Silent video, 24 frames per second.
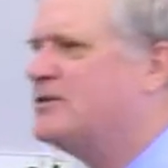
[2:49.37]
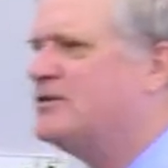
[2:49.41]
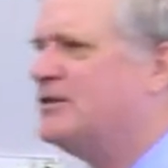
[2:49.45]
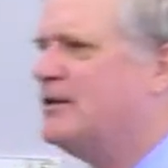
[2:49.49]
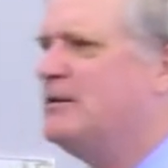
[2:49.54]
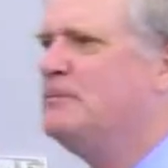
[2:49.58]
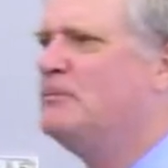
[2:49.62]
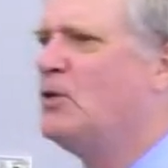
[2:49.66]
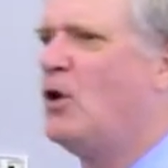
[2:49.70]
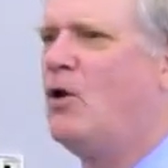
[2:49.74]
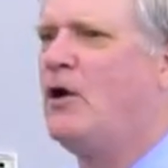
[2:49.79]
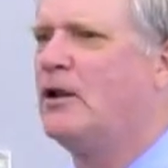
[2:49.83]
It
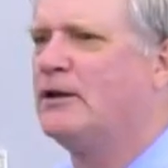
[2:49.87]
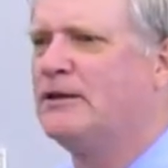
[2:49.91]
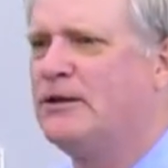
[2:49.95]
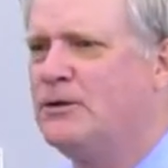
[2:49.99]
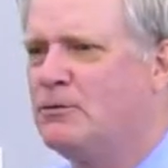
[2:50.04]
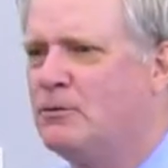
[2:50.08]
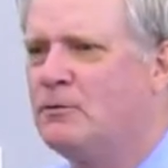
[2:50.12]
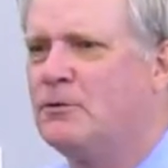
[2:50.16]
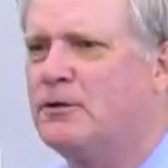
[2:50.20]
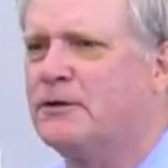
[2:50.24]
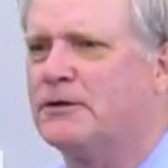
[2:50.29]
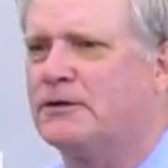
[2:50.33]
seemed all
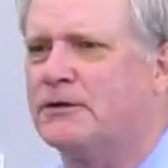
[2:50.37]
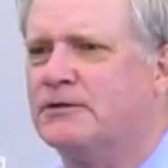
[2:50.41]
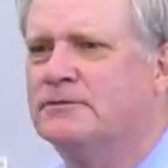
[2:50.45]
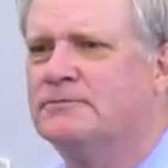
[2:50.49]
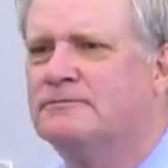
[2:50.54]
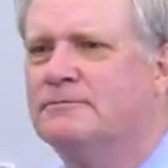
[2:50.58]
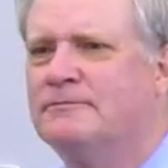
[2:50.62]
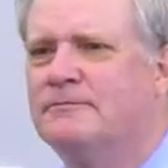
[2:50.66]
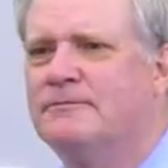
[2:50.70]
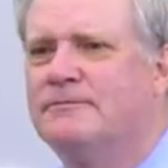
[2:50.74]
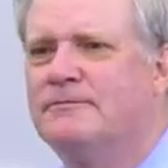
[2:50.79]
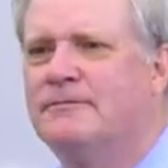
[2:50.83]
in order.
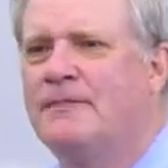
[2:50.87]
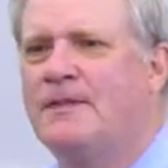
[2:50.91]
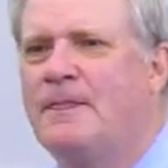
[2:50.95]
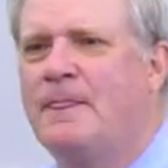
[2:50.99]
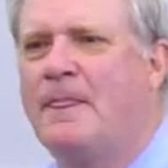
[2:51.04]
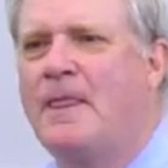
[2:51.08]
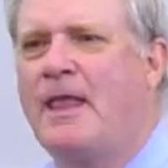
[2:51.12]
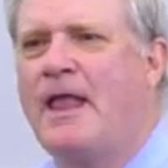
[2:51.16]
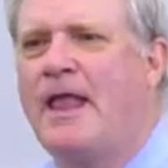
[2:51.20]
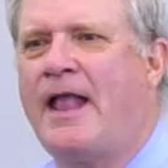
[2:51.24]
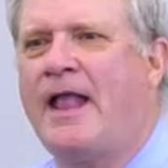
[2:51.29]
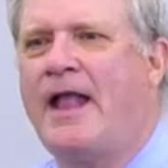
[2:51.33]

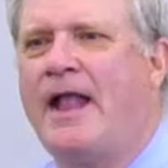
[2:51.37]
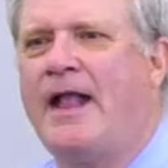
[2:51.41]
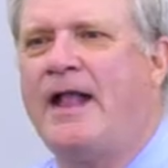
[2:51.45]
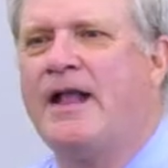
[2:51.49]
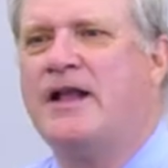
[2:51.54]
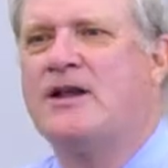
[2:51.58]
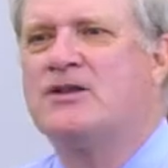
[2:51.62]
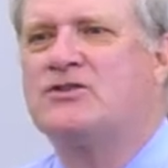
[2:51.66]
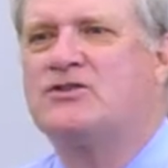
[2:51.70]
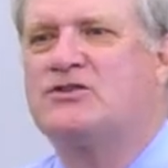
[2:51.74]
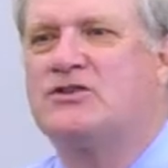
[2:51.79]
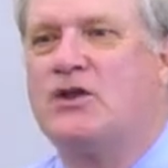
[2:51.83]

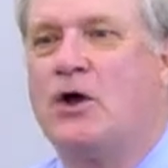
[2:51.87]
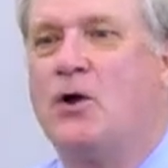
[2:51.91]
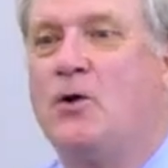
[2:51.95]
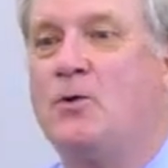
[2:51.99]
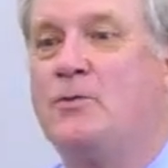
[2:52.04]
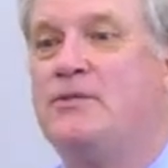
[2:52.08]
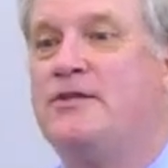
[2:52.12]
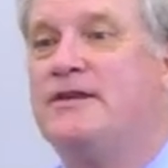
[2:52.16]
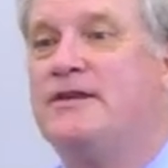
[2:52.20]
So